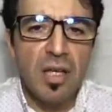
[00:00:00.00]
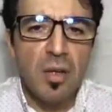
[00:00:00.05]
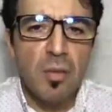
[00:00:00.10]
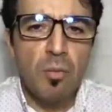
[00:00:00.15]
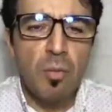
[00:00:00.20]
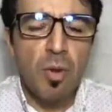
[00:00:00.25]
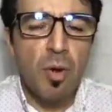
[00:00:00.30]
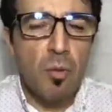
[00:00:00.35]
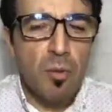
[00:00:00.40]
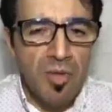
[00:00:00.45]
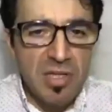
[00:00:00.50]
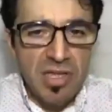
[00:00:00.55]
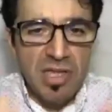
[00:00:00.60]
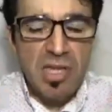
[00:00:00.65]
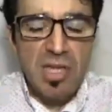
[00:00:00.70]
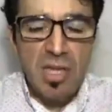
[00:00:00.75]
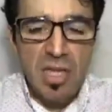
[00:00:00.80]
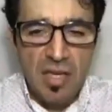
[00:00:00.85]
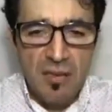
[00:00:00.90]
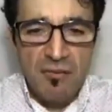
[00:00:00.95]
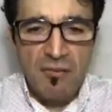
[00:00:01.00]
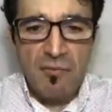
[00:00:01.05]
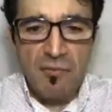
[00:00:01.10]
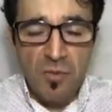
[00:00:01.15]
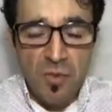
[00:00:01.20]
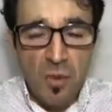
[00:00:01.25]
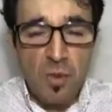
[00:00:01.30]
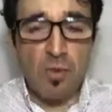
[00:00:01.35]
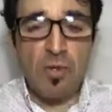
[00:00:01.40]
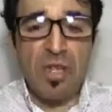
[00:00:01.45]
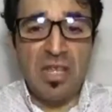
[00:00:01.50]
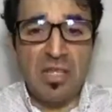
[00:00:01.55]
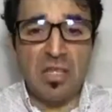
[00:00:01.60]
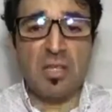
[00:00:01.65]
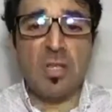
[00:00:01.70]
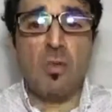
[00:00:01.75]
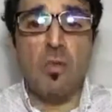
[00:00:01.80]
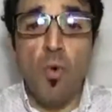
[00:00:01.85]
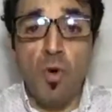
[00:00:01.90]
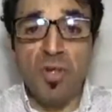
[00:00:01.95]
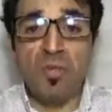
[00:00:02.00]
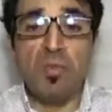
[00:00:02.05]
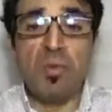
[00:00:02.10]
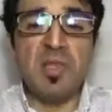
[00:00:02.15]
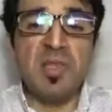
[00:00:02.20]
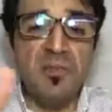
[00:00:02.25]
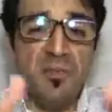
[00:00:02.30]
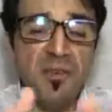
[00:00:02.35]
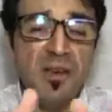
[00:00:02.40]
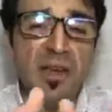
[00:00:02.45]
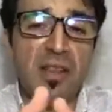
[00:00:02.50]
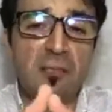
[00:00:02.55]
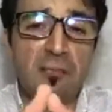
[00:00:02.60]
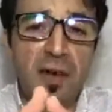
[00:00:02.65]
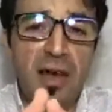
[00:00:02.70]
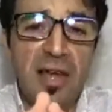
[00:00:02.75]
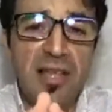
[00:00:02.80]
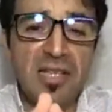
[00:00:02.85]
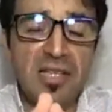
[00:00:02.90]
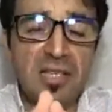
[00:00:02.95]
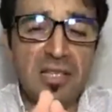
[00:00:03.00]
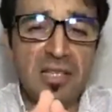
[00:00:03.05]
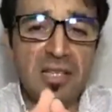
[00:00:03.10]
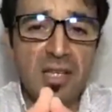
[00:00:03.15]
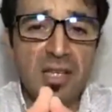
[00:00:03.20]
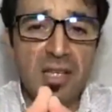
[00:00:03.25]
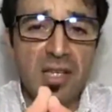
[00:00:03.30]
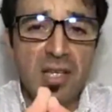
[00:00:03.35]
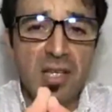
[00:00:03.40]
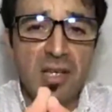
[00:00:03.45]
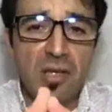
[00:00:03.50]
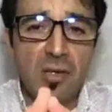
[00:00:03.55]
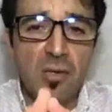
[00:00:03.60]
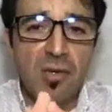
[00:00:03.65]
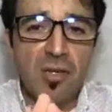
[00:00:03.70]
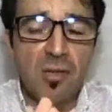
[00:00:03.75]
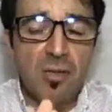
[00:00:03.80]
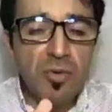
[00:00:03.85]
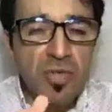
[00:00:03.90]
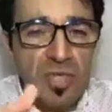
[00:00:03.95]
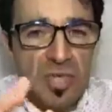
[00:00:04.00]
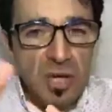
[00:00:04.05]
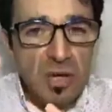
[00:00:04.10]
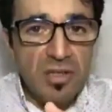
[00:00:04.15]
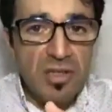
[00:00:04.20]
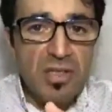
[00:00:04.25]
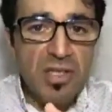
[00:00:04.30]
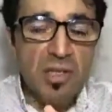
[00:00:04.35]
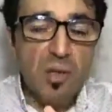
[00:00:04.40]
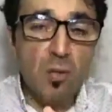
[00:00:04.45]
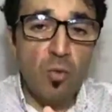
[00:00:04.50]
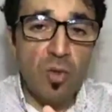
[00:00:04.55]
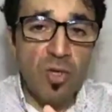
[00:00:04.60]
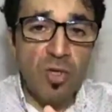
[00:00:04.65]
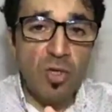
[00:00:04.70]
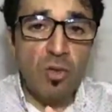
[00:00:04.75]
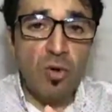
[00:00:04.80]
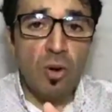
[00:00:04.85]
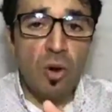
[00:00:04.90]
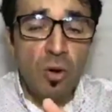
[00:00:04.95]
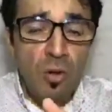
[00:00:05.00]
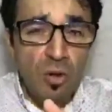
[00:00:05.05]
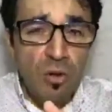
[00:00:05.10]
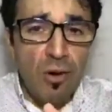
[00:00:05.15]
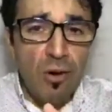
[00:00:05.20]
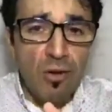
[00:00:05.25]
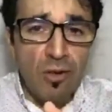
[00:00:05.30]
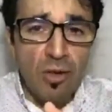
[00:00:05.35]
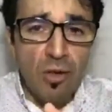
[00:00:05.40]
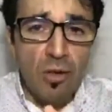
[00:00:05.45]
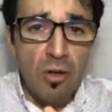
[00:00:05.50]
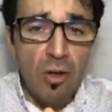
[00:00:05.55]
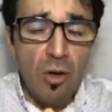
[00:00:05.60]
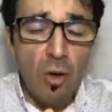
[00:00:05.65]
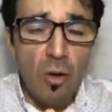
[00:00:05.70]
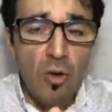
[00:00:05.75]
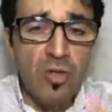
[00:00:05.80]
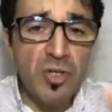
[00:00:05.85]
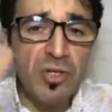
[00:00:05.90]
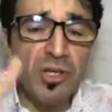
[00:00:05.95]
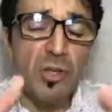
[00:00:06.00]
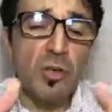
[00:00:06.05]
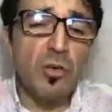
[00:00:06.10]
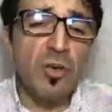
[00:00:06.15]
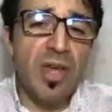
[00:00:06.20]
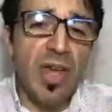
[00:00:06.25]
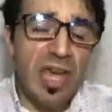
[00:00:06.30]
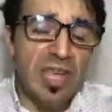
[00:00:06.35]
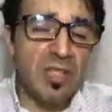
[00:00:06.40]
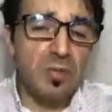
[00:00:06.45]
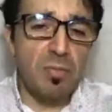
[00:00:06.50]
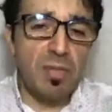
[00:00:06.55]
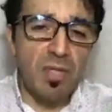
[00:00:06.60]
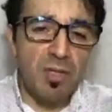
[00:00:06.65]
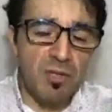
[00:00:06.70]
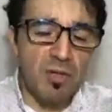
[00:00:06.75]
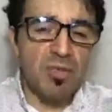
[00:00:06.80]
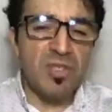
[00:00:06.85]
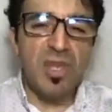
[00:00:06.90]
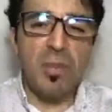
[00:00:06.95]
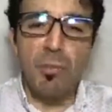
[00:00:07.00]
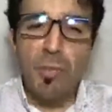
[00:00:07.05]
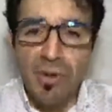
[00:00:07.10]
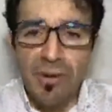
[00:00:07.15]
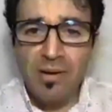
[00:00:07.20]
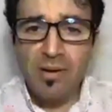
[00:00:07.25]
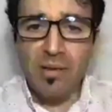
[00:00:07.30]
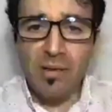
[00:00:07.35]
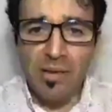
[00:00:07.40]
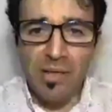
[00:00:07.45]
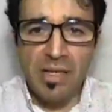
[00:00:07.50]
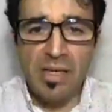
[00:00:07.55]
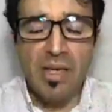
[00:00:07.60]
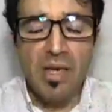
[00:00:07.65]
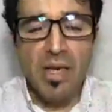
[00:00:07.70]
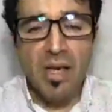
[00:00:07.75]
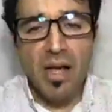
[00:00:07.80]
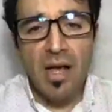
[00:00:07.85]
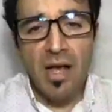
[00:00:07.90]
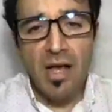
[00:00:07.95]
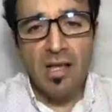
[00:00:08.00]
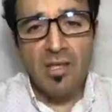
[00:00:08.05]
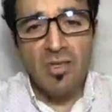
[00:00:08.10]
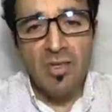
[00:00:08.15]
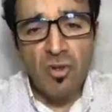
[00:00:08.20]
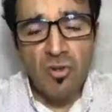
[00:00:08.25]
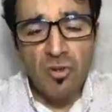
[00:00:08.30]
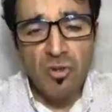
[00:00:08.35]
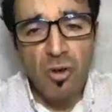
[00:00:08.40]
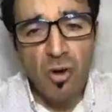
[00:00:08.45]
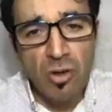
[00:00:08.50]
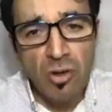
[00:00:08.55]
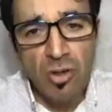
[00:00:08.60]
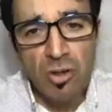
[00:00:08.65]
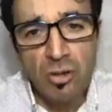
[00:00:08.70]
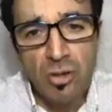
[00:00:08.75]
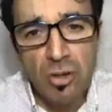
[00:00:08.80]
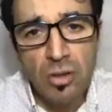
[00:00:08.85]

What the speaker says: But obviously, if you need some more specific advice, you need to discuss it with your own doctor, or you need to engage me, you know, separately as your doctor.